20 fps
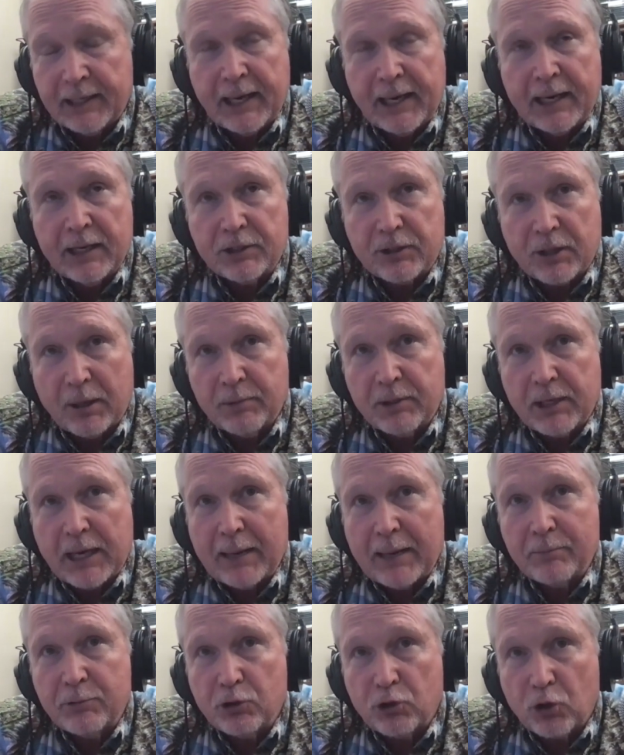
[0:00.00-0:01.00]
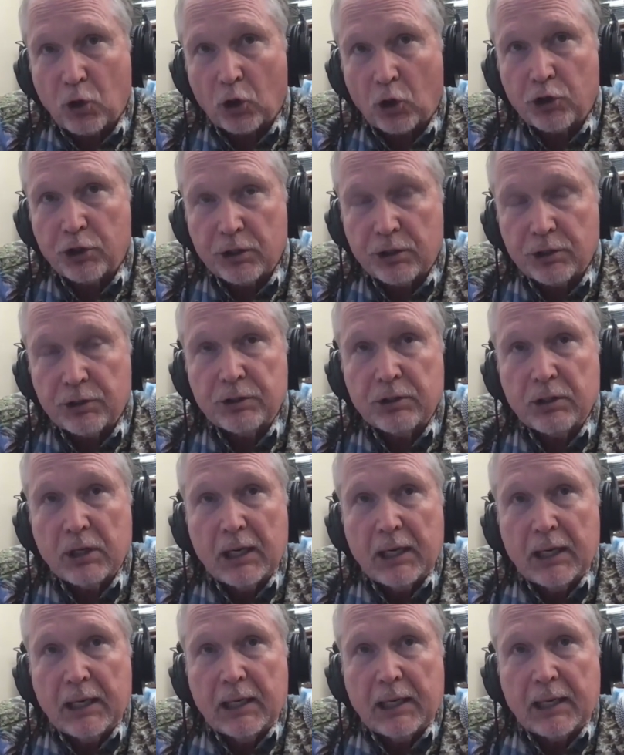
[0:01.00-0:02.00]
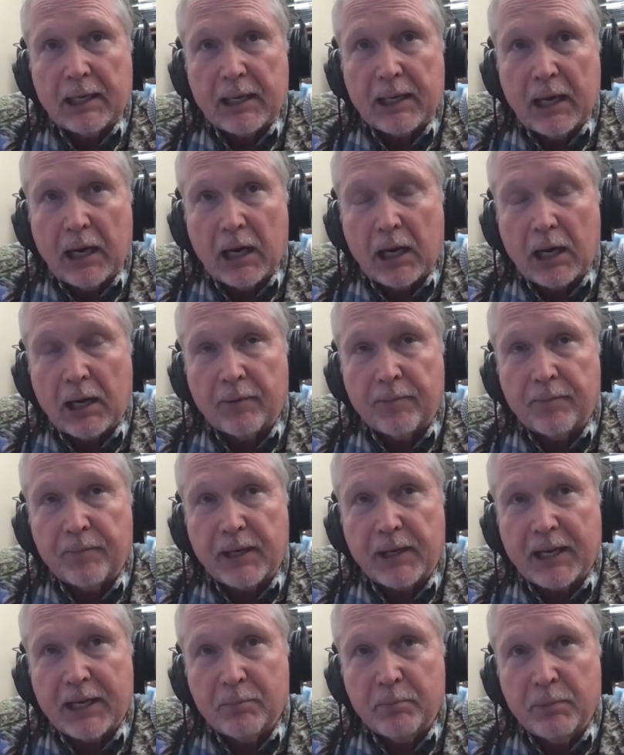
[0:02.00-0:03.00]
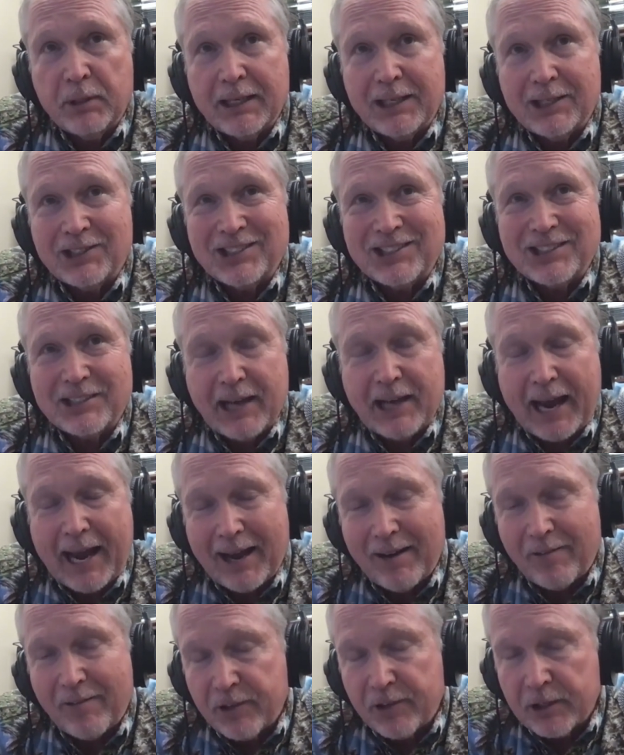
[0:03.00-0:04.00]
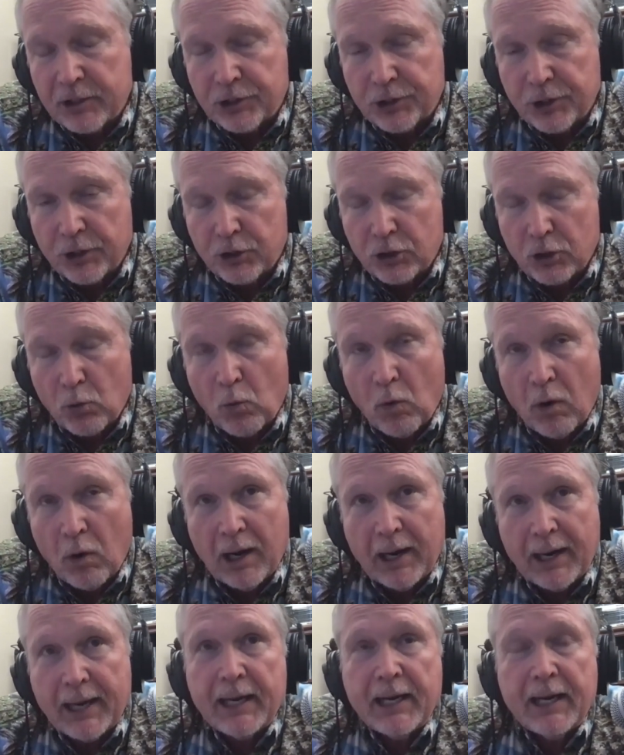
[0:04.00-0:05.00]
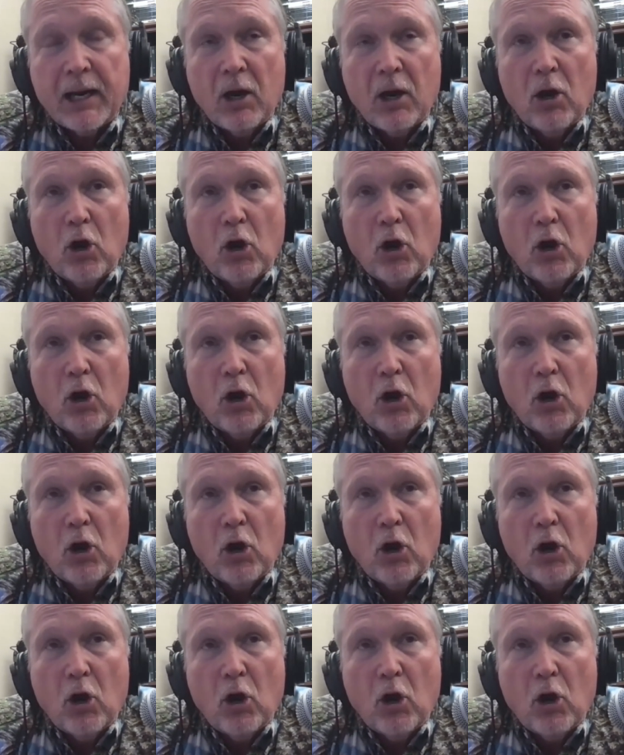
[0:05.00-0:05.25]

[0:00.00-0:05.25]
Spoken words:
And sometimes churches can be staffed in such a way,